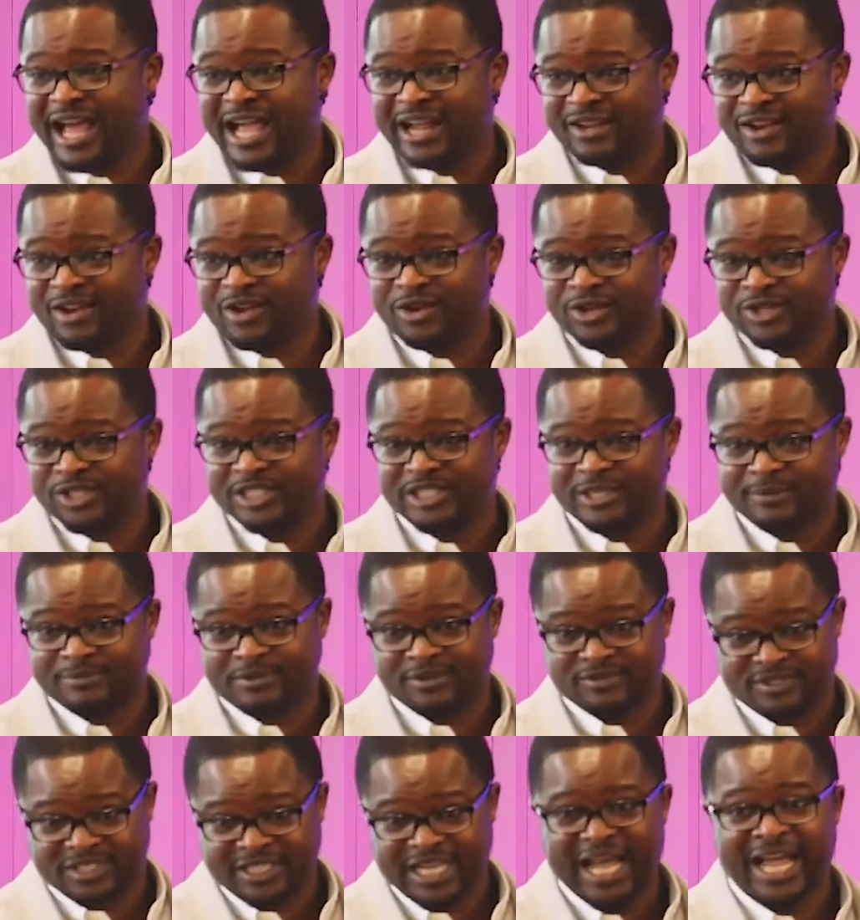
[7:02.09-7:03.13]
on that
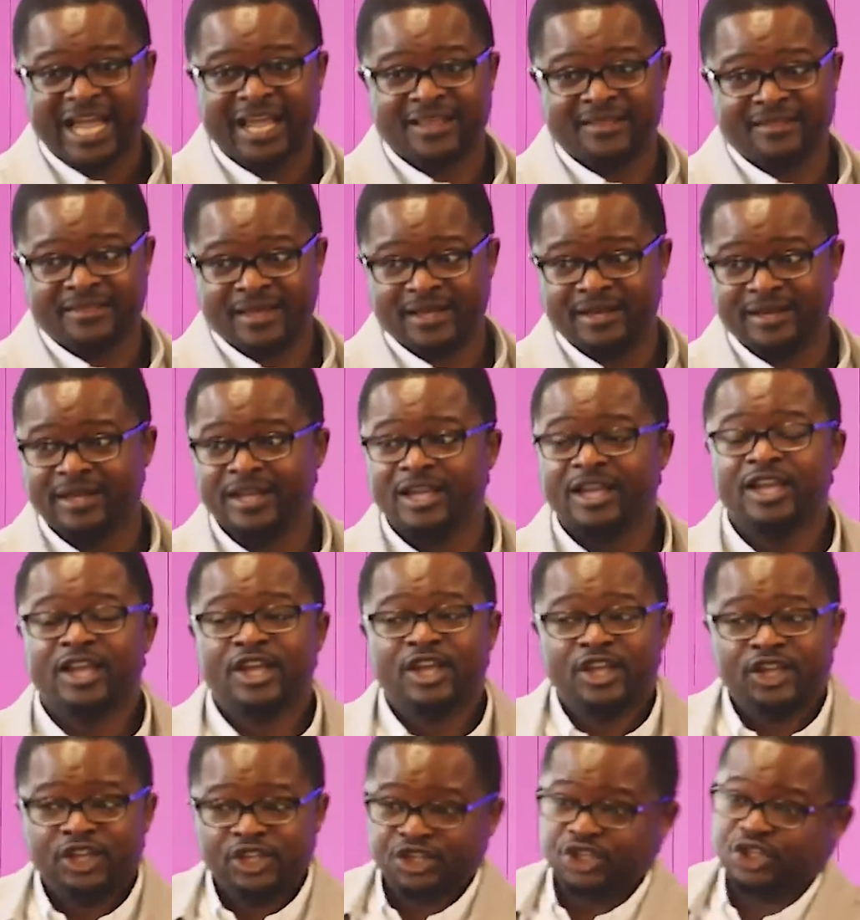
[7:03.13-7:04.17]
concept of tithing,
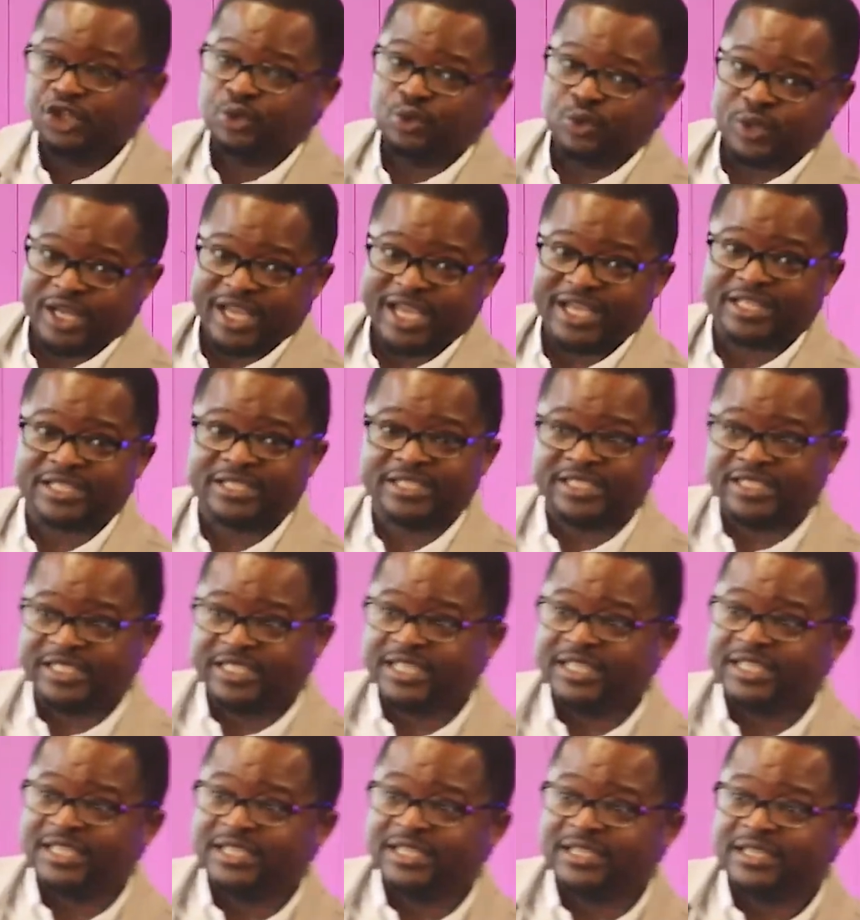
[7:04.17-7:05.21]
you will get to
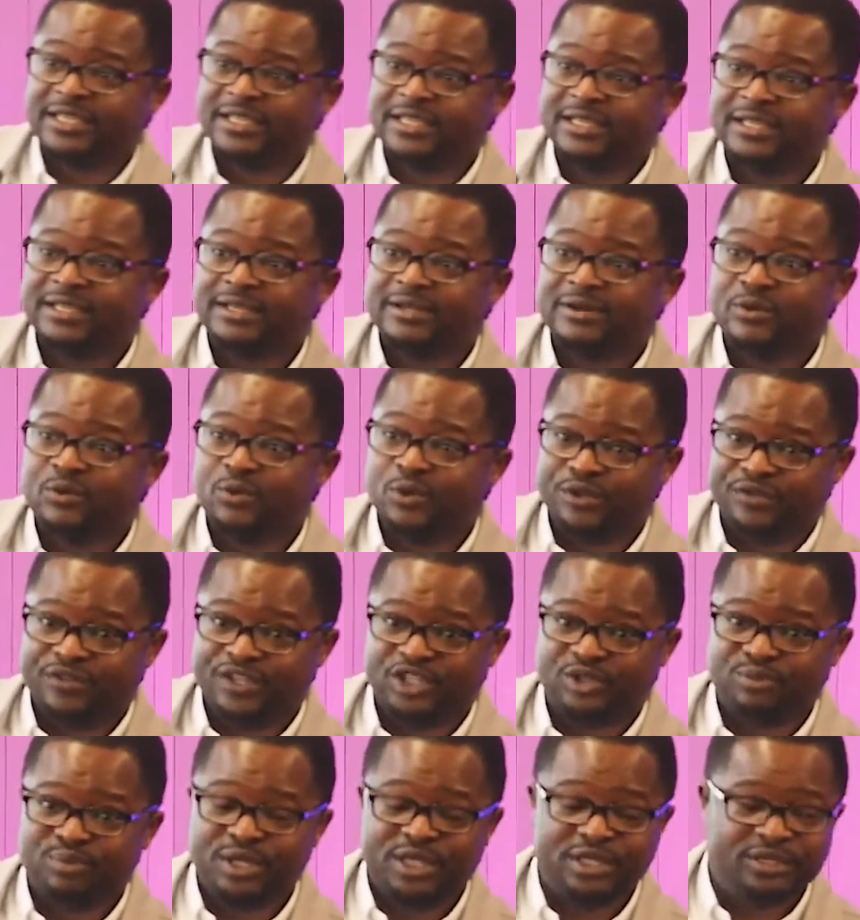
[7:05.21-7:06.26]
see
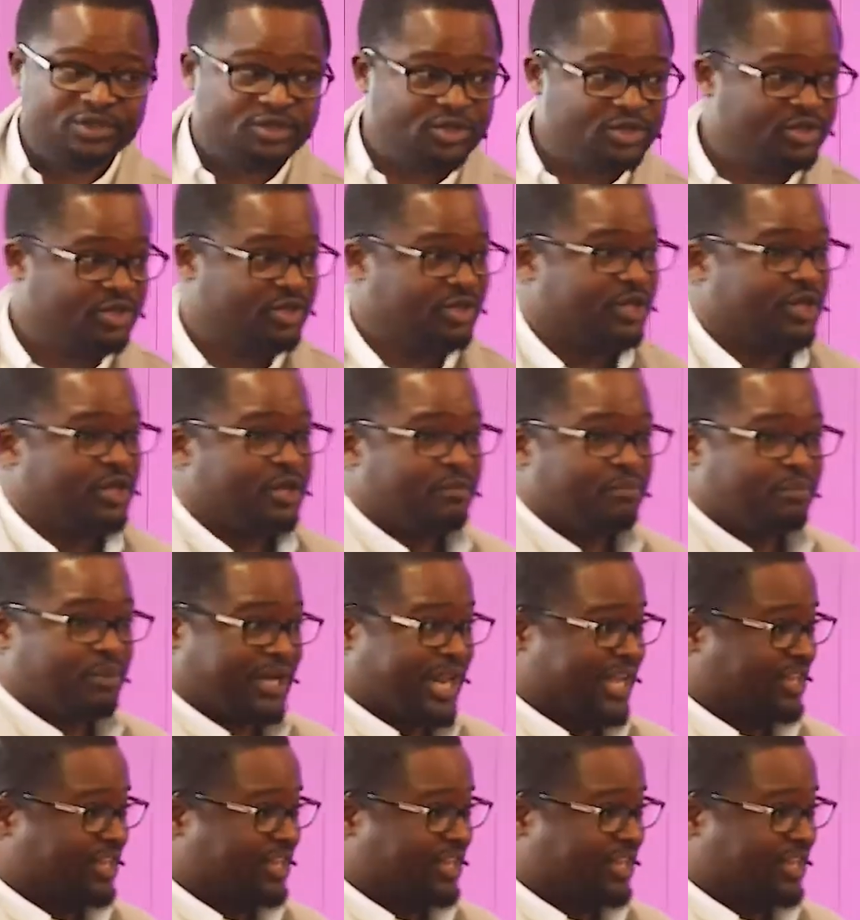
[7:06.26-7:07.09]
what this means.